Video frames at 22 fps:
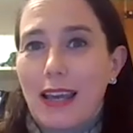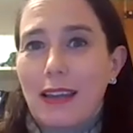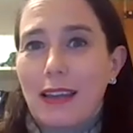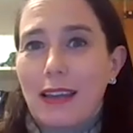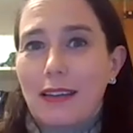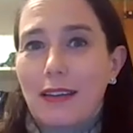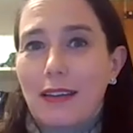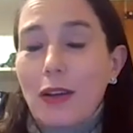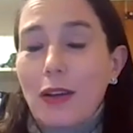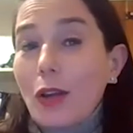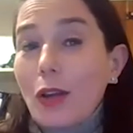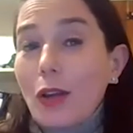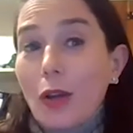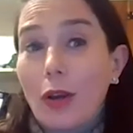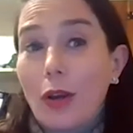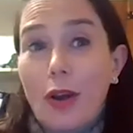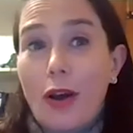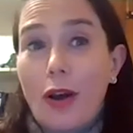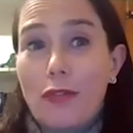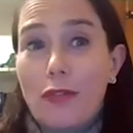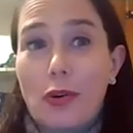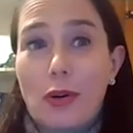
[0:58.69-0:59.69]
And
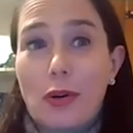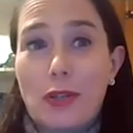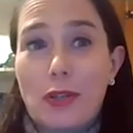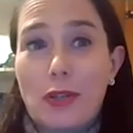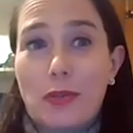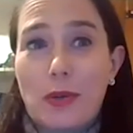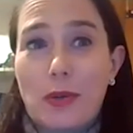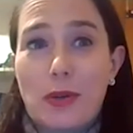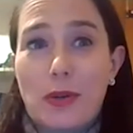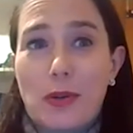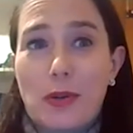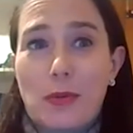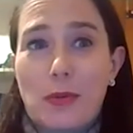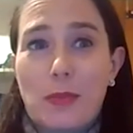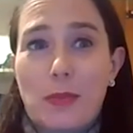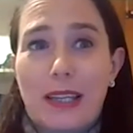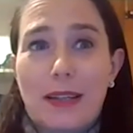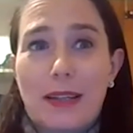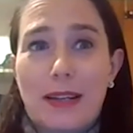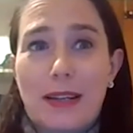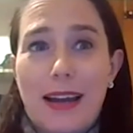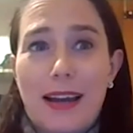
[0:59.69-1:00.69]
of course,
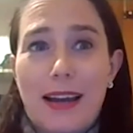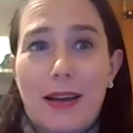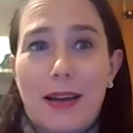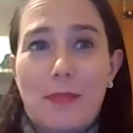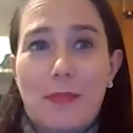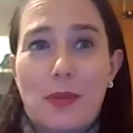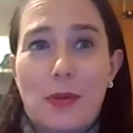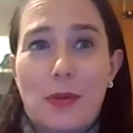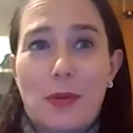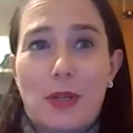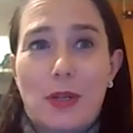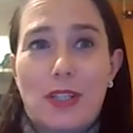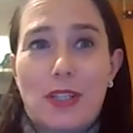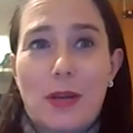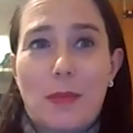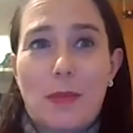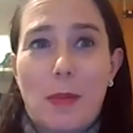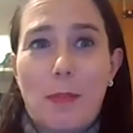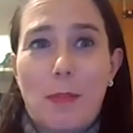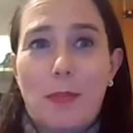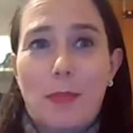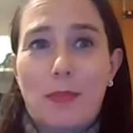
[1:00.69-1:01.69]
recruitment,
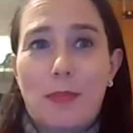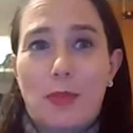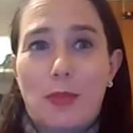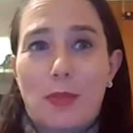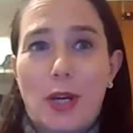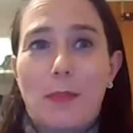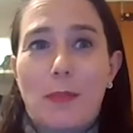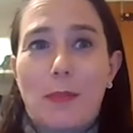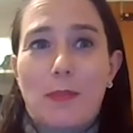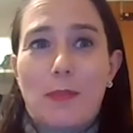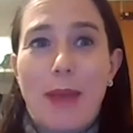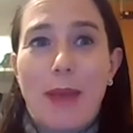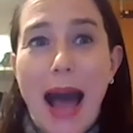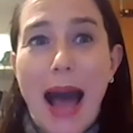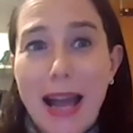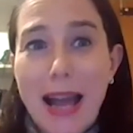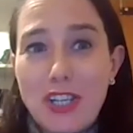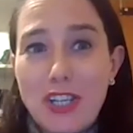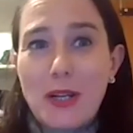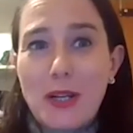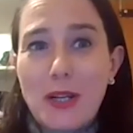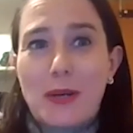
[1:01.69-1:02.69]
which I'm
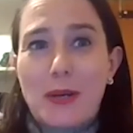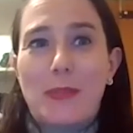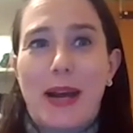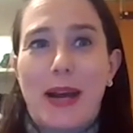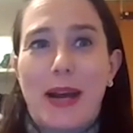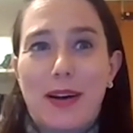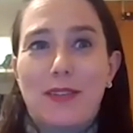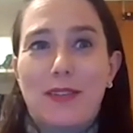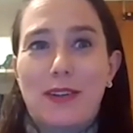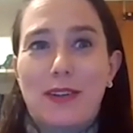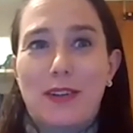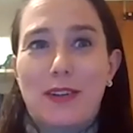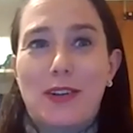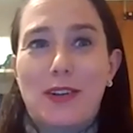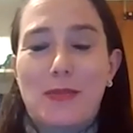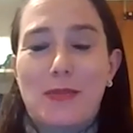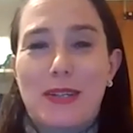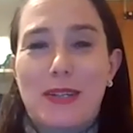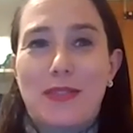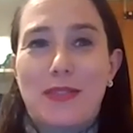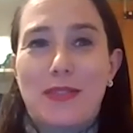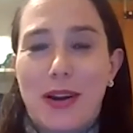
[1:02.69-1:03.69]
passionate about.
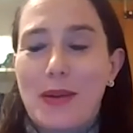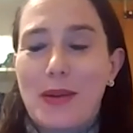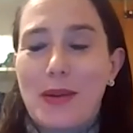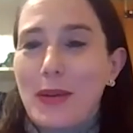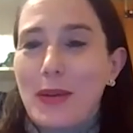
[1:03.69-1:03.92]
Recruitment is very